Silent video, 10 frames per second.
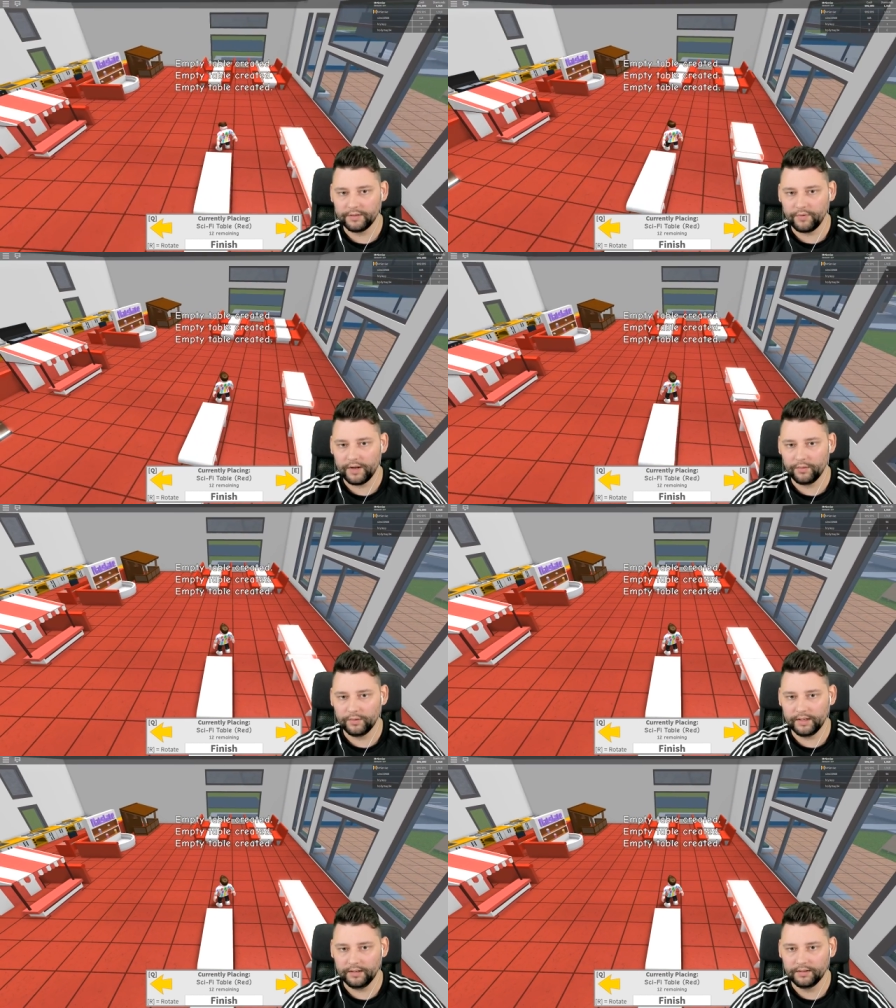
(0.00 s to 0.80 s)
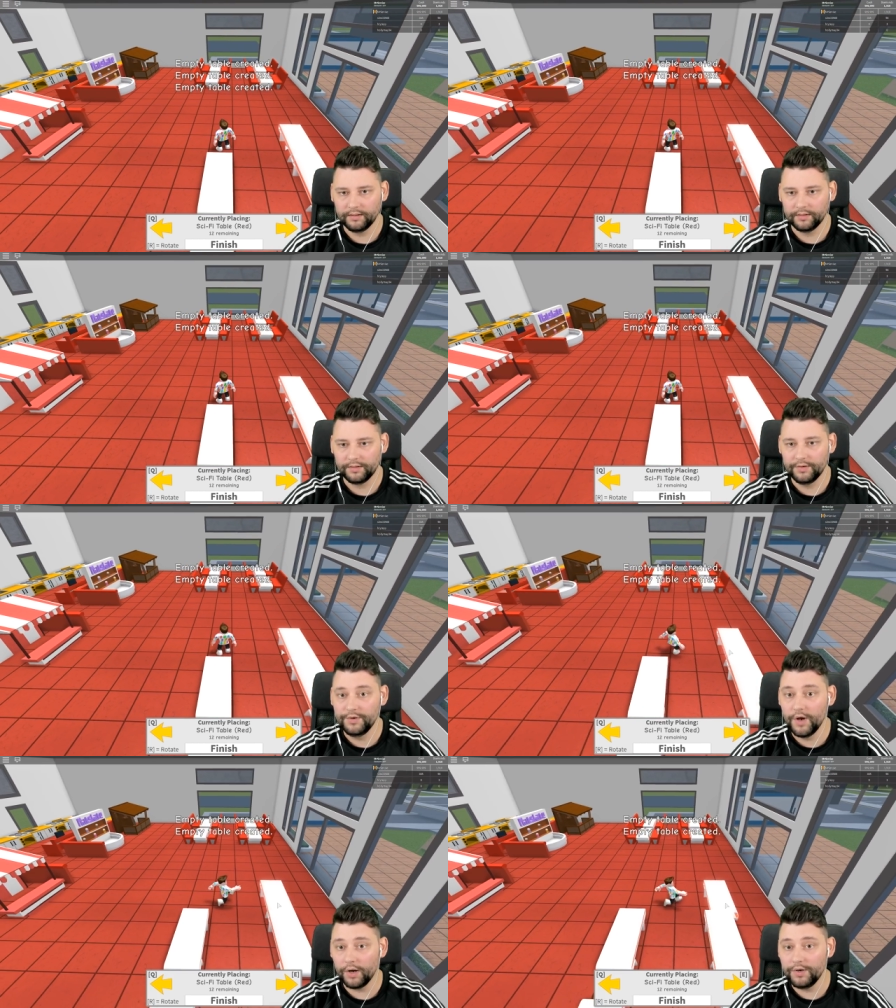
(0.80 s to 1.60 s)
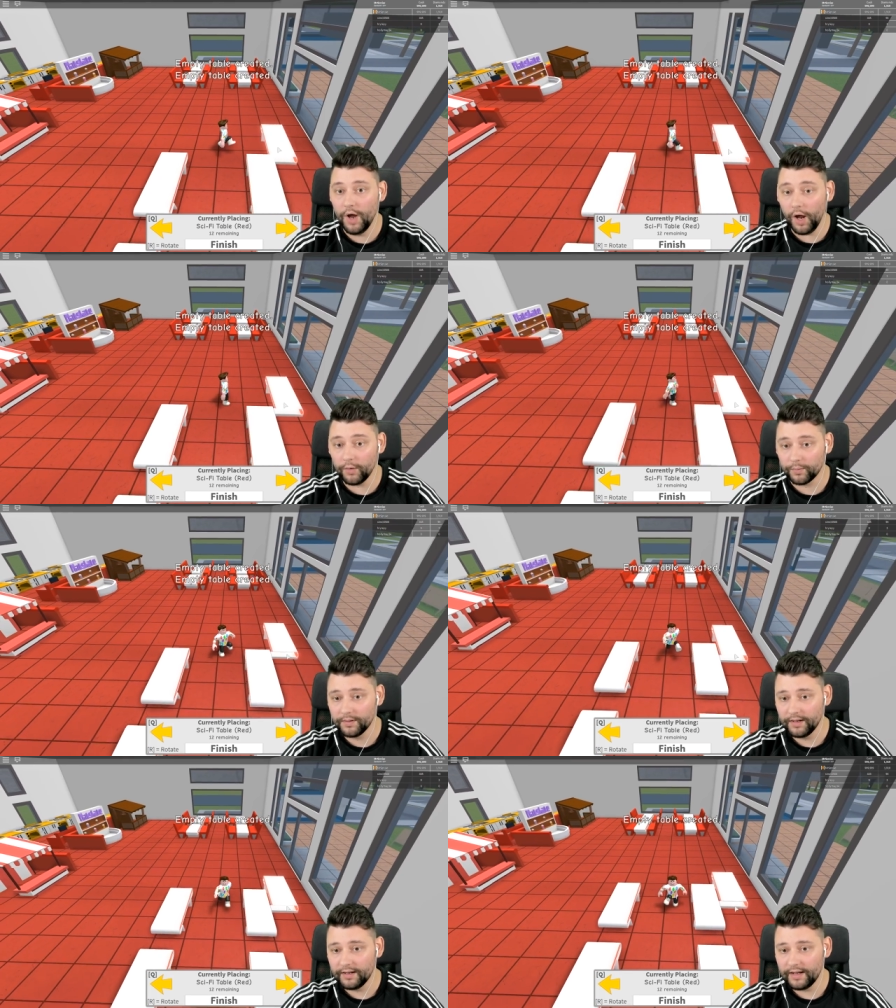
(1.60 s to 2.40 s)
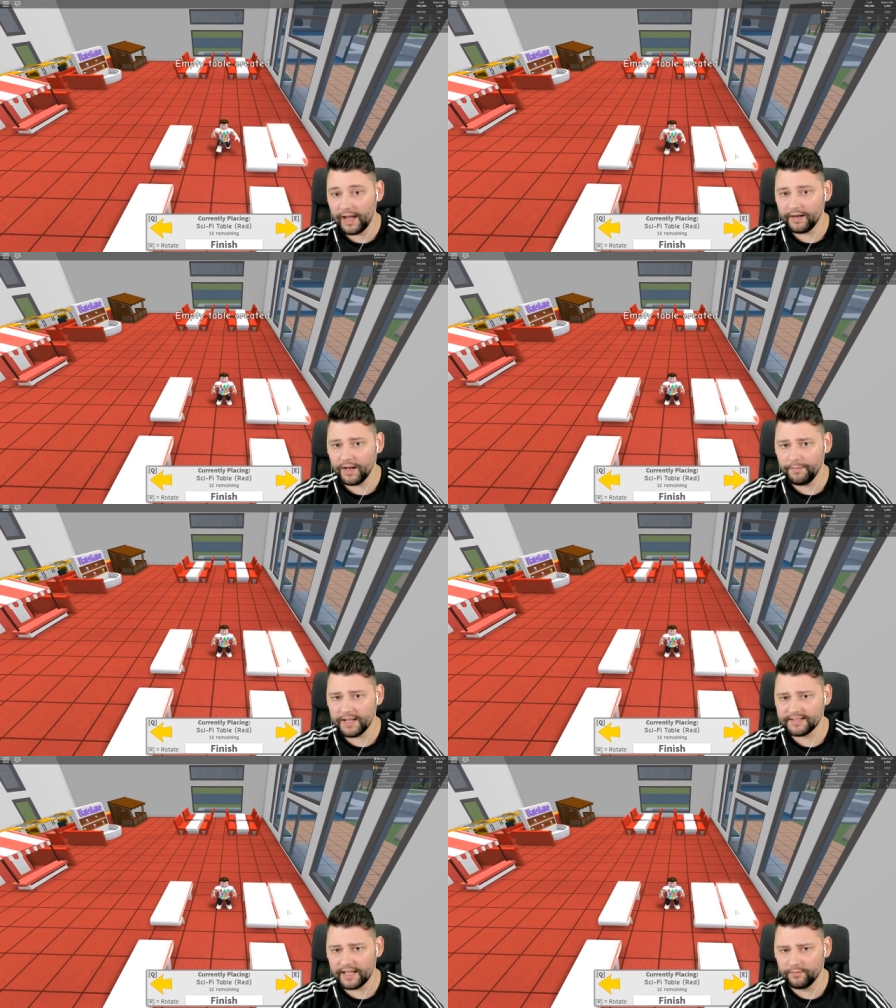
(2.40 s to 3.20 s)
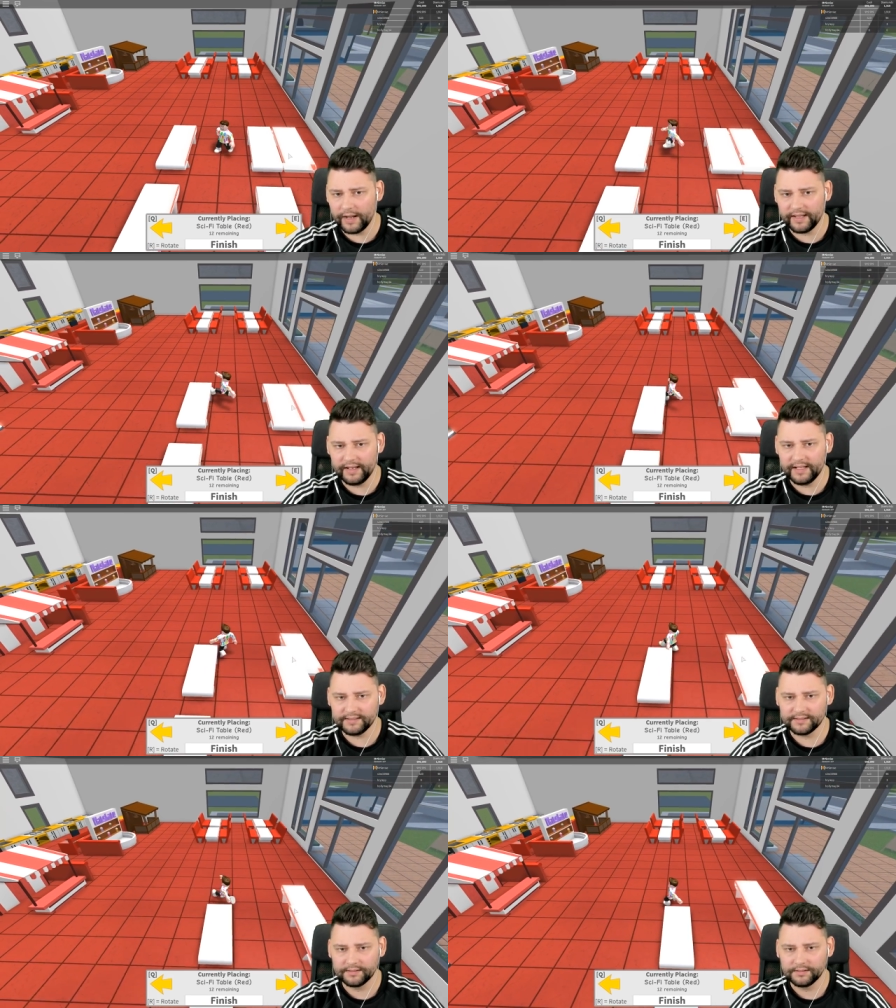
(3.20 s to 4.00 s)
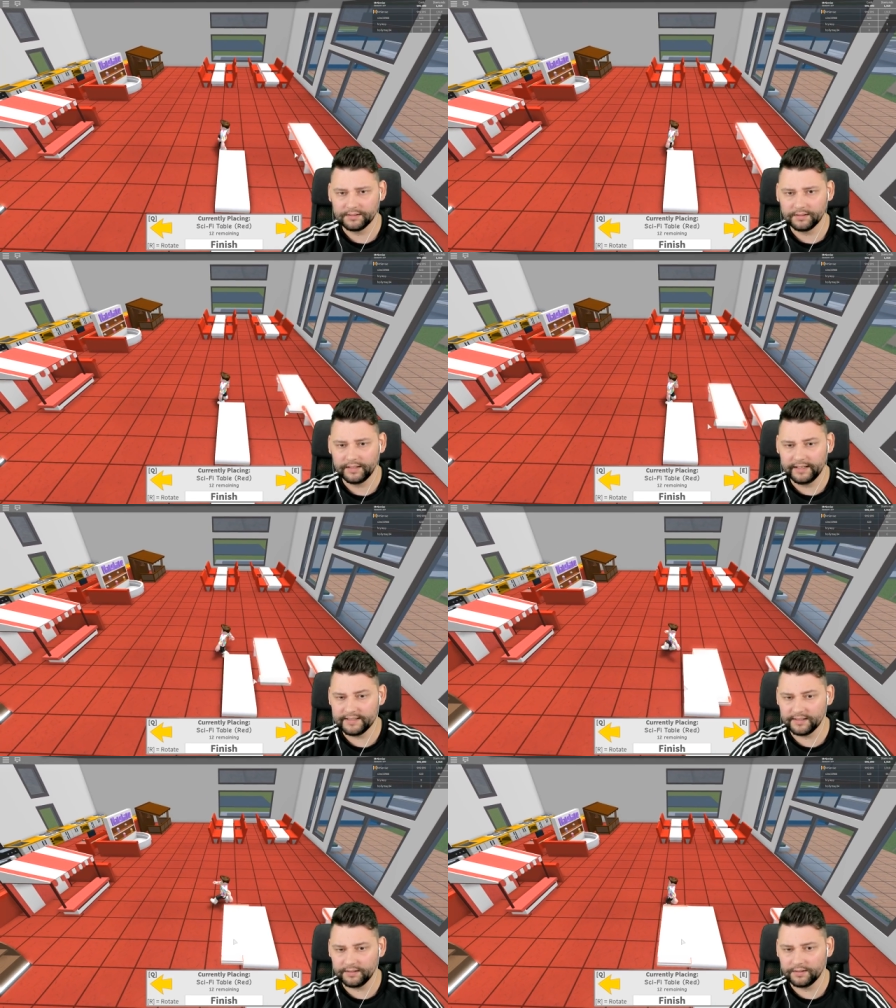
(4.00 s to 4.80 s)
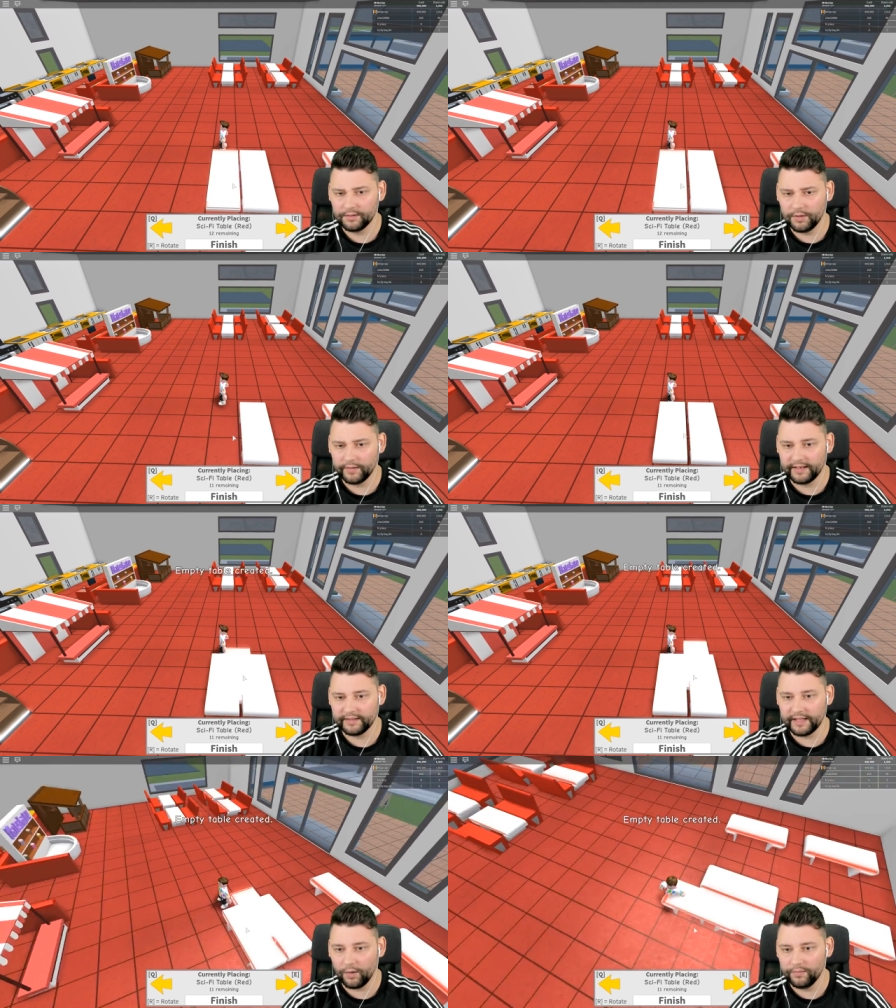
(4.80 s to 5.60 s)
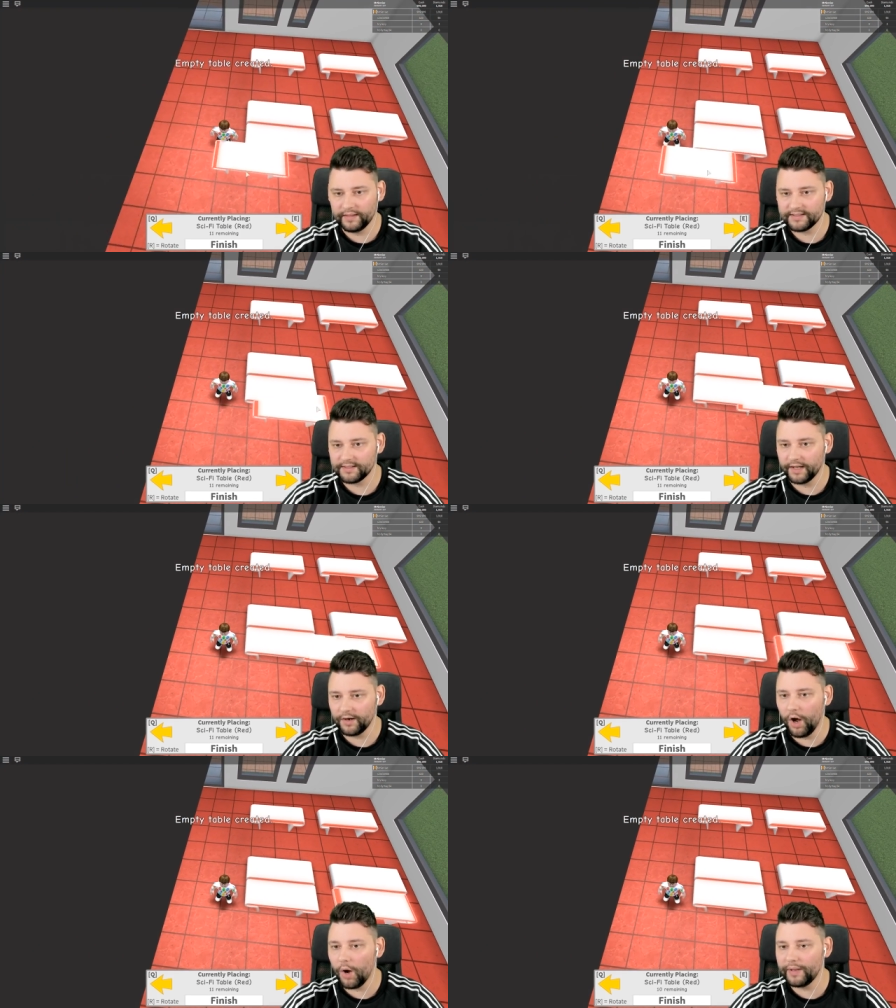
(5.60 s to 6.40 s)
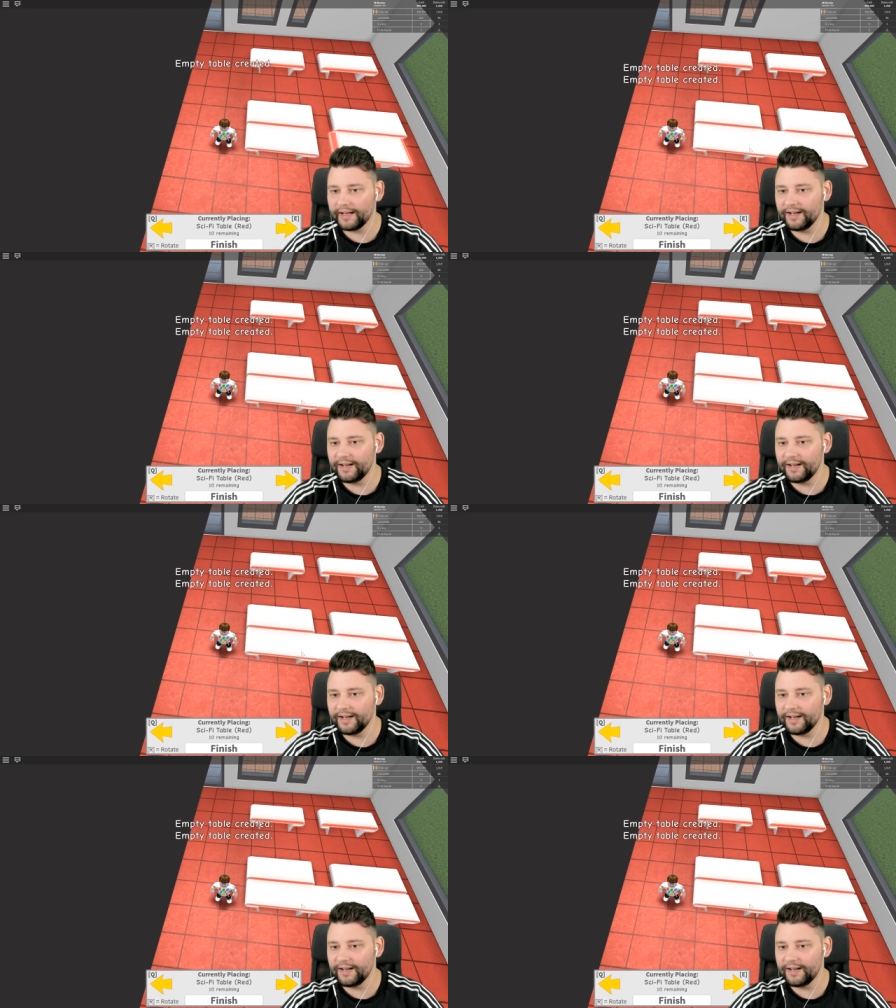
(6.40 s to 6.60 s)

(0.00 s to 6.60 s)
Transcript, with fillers: they in the right order? No! No! How did I mess that? Wait, it is? It isn't? No, they, they go on this side. Oh, we